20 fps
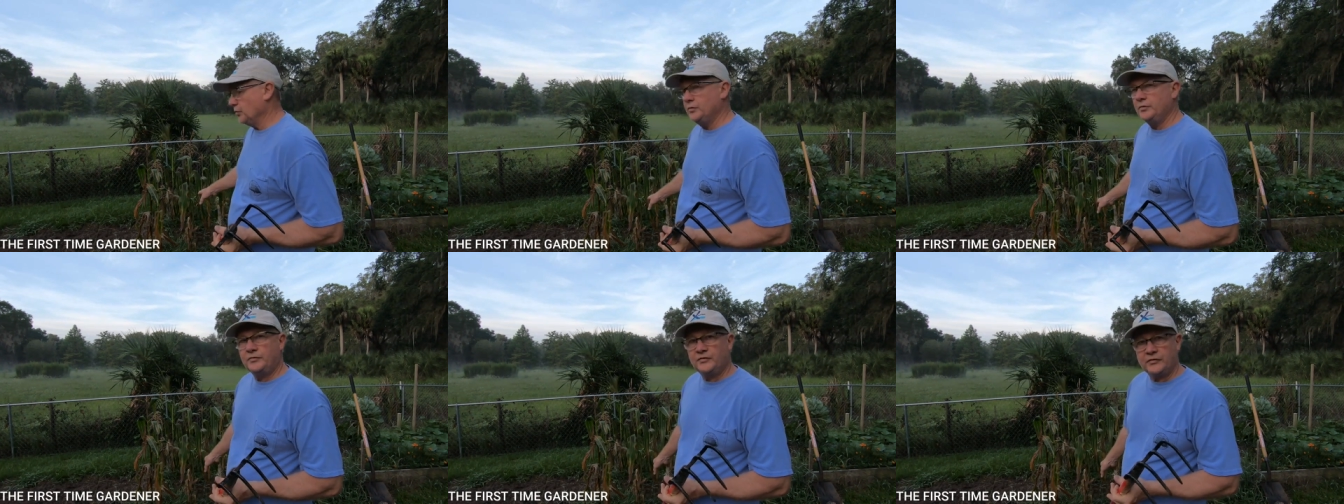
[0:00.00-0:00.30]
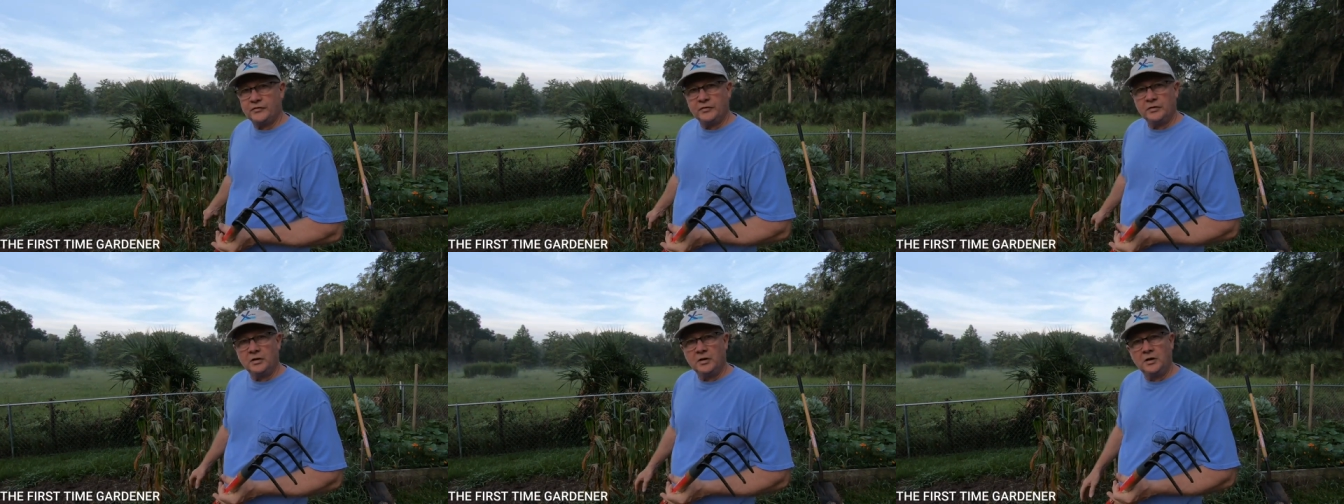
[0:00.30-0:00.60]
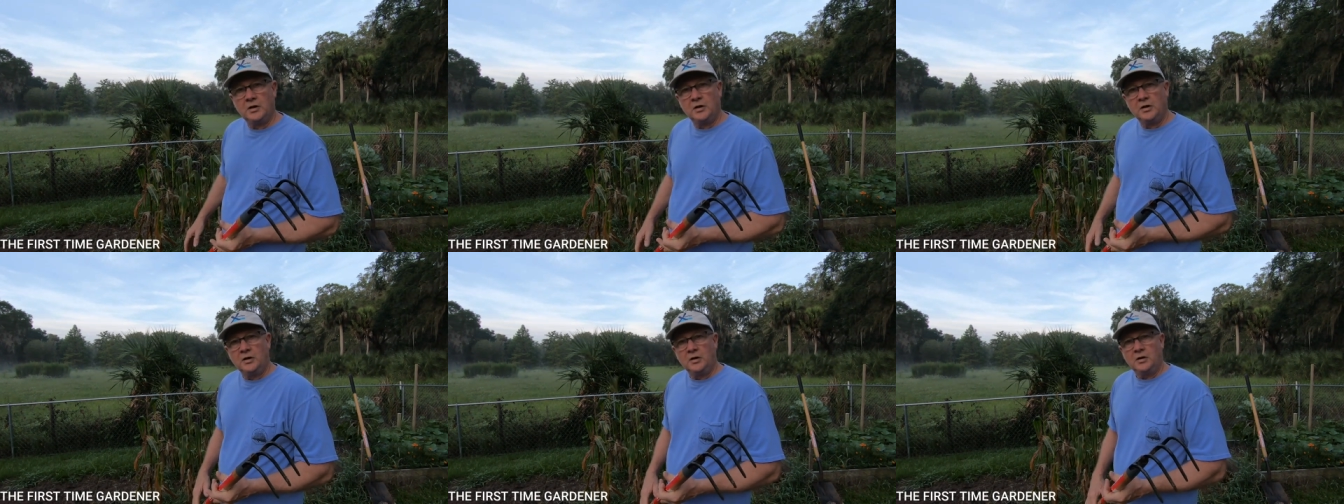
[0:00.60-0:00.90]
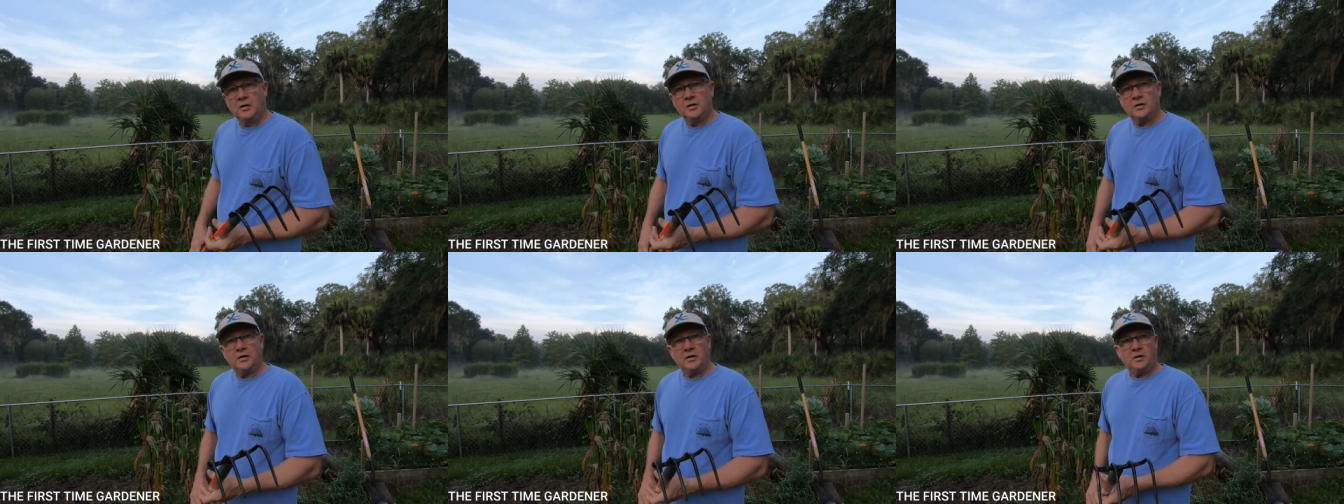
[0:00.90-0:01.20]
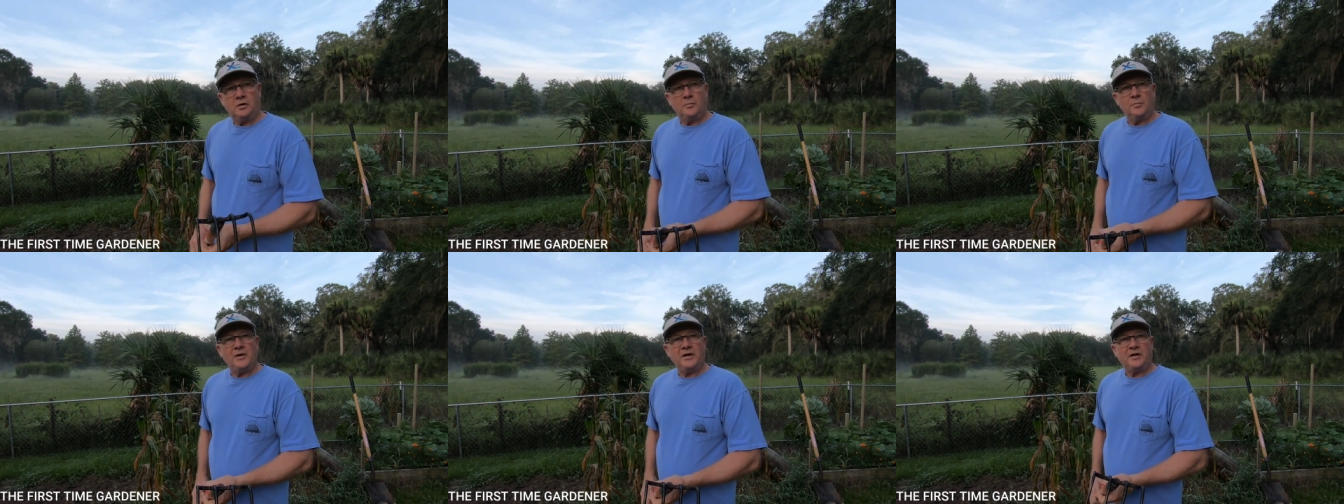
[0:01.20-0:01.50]
roots
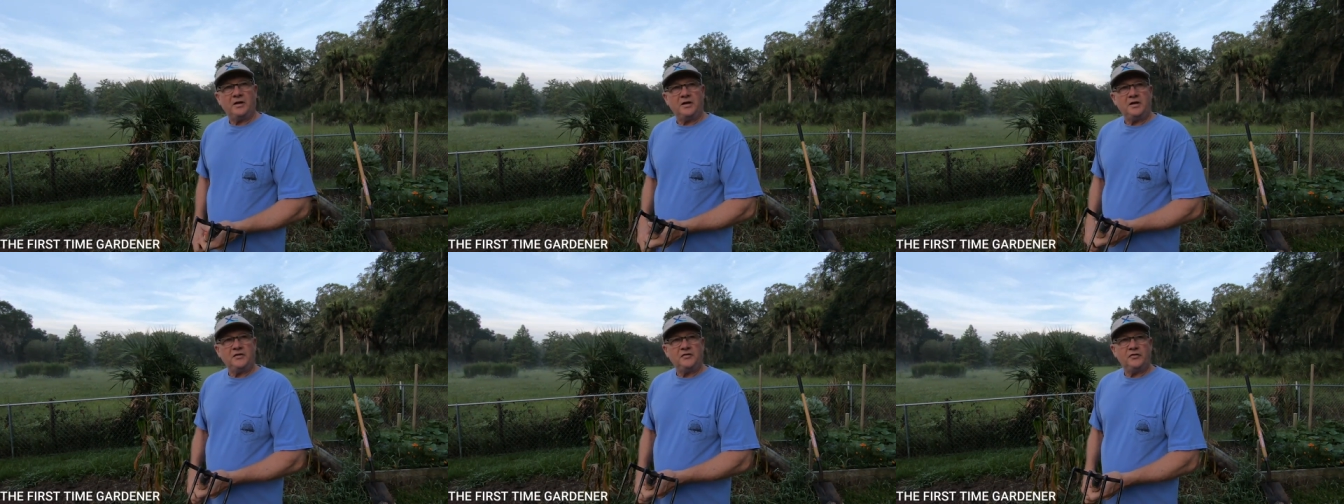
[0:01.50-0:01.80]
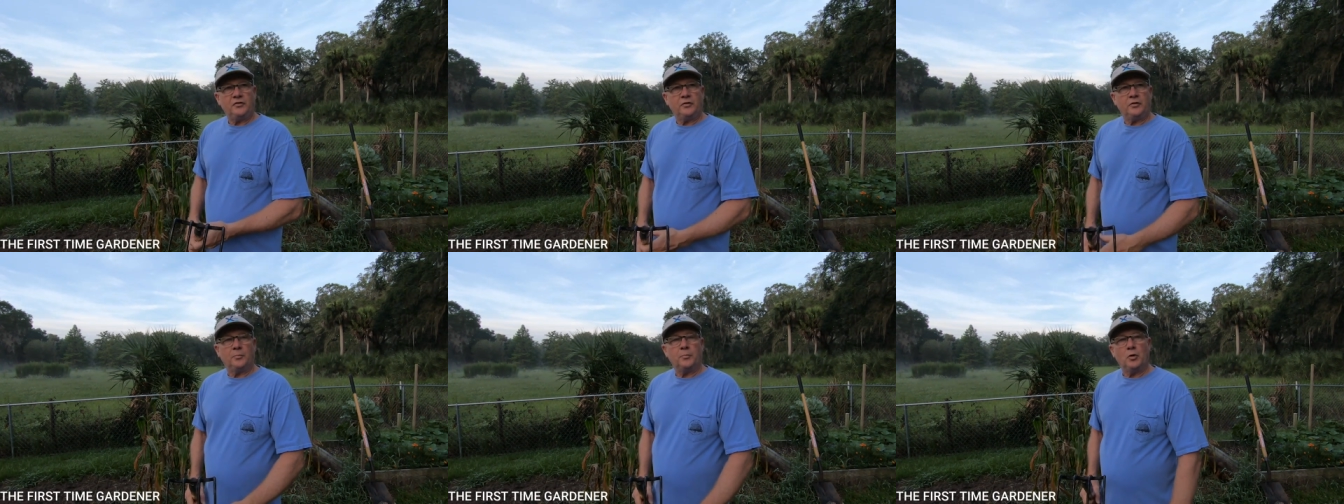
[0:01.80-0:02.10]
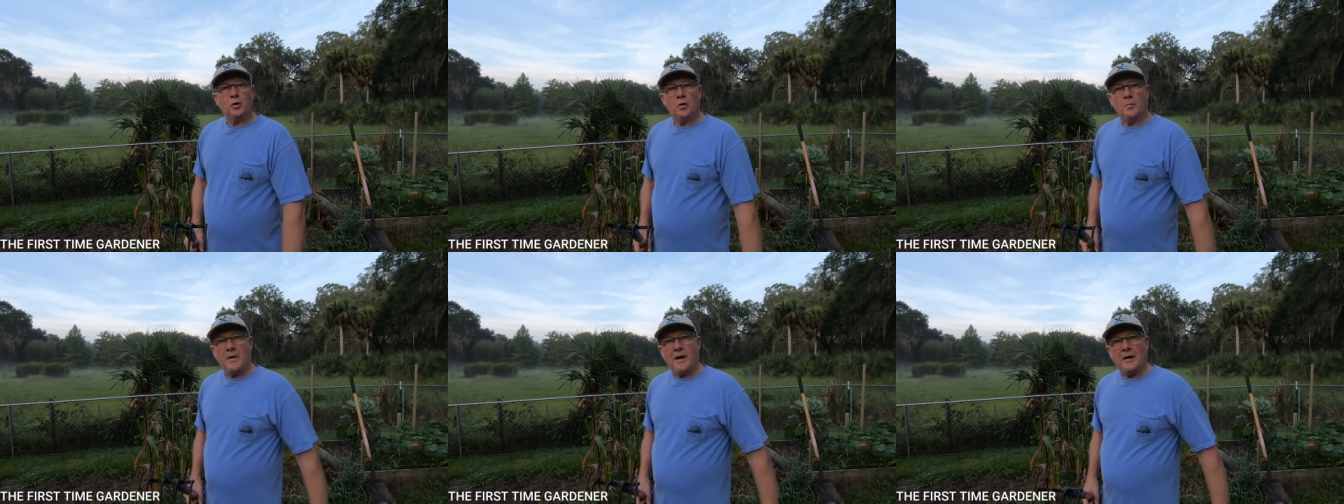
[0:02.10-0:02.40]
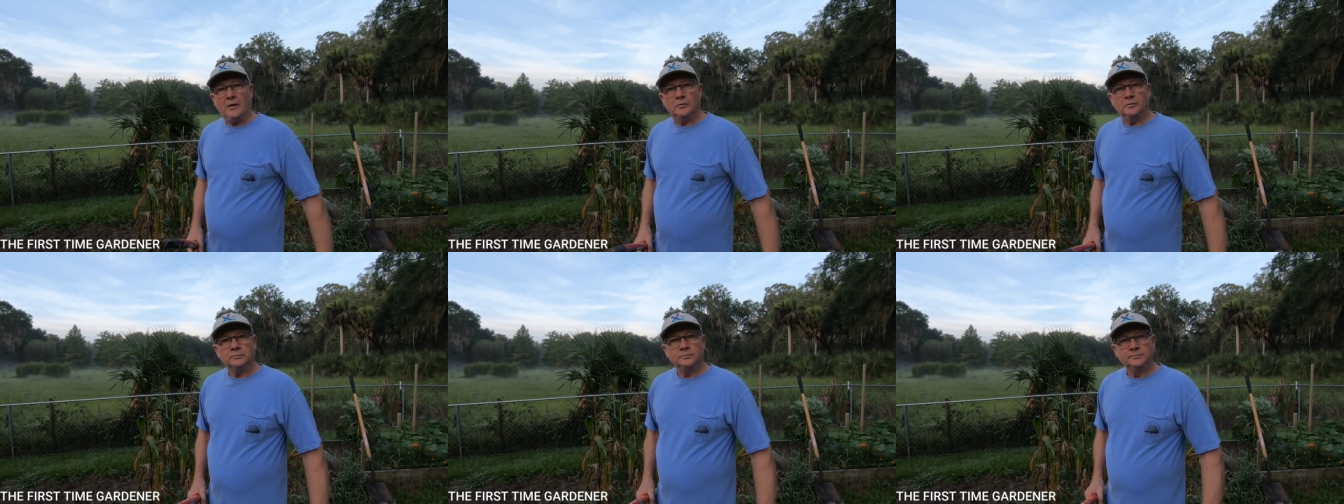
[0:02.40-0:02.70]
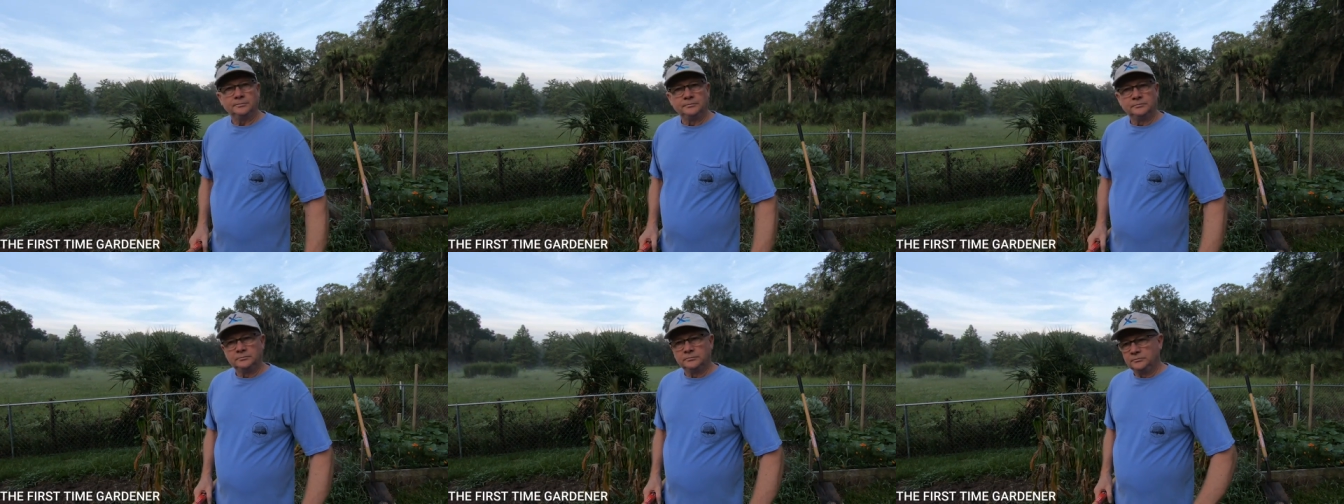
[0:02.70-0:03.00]
and it'll make it easier to pull them out.
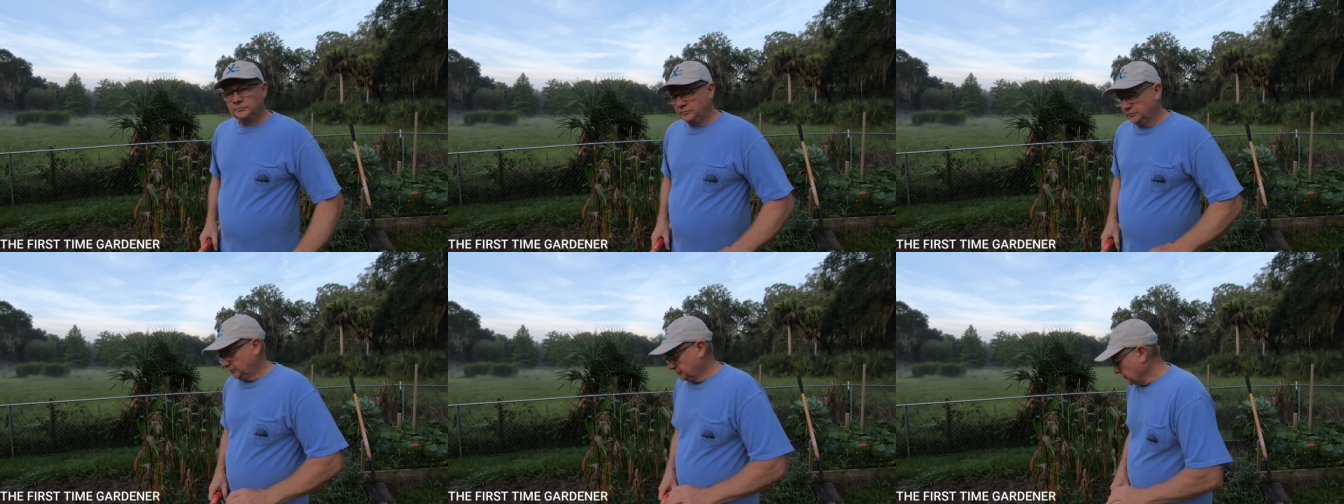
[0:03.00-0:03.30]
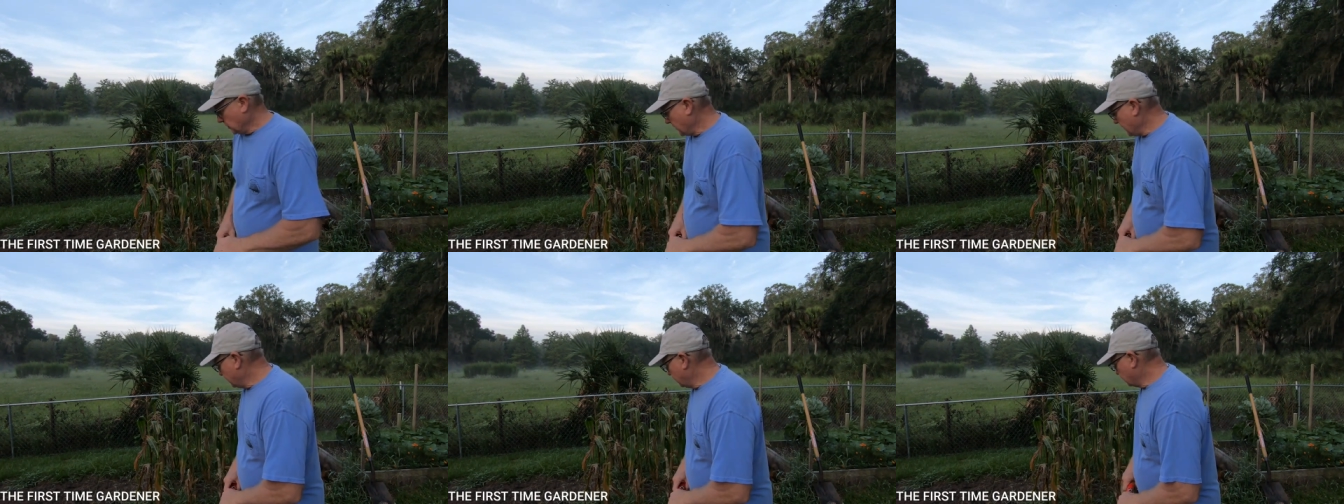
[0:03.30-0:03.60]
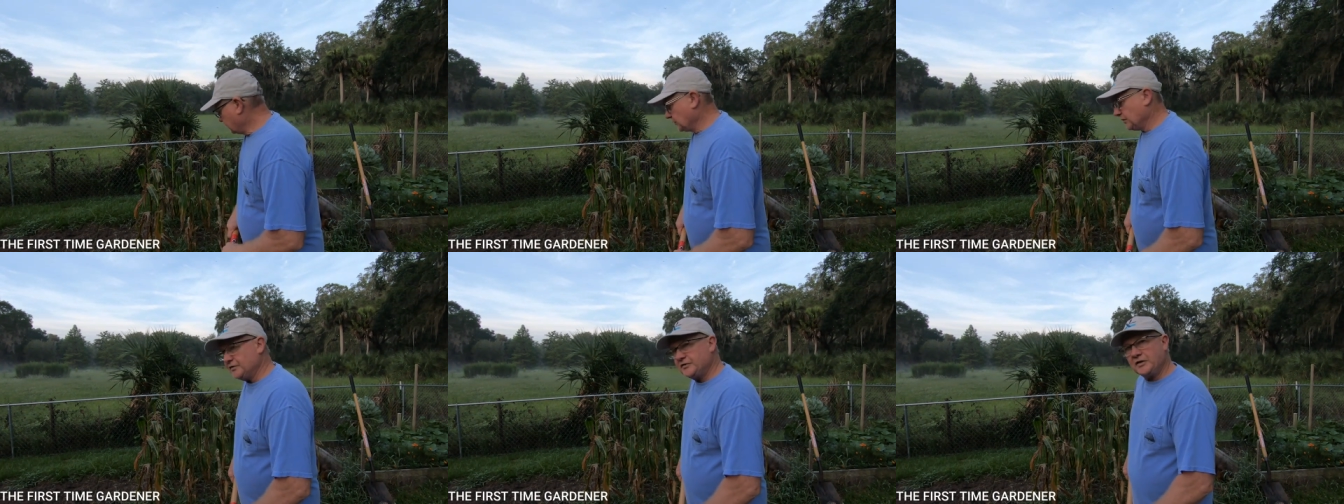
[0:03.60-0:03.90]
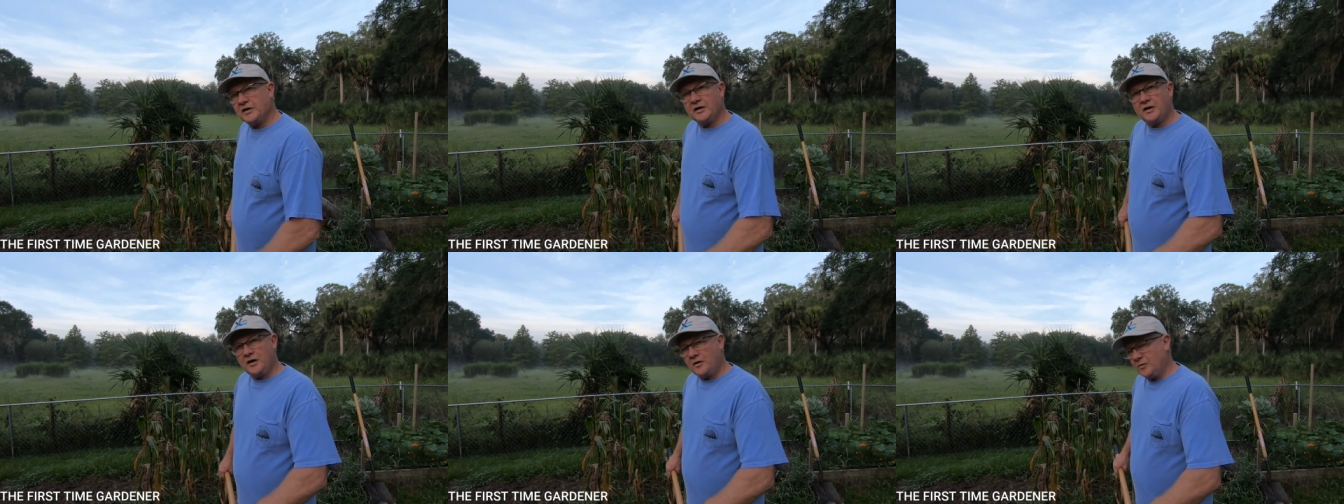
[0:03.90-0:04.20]
All right, so let's get